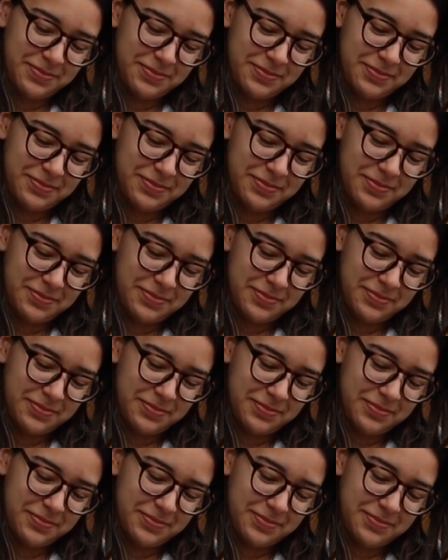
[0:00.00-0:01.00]
have a great
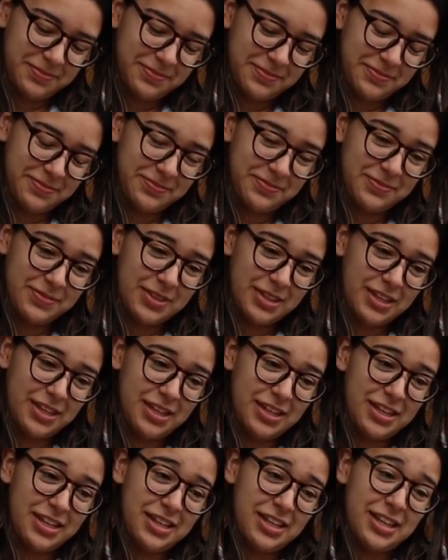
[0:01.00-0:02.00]
day today.
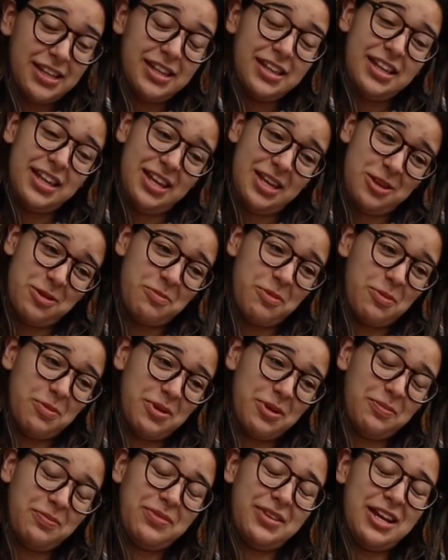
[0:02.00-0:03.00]
Thank you,
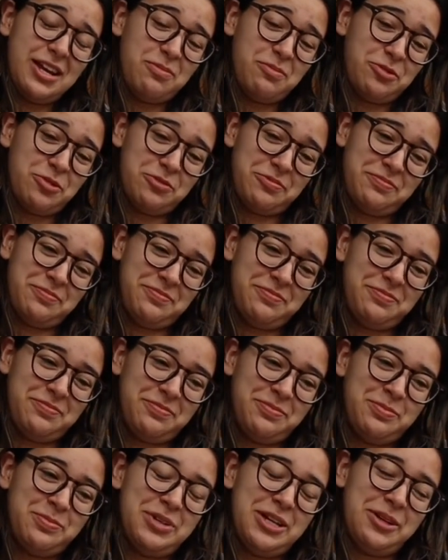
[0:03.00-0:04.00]
Mama. Te amo.
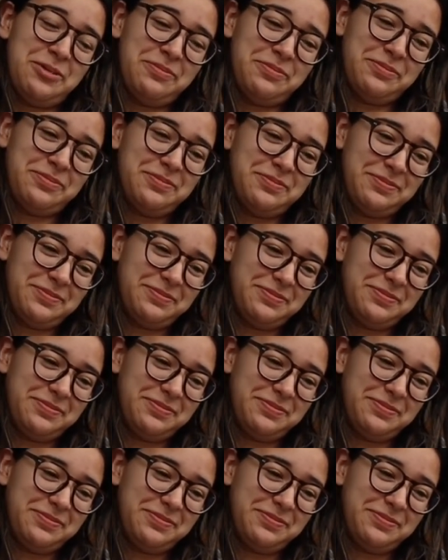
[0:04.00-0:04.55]
Bye. Bye.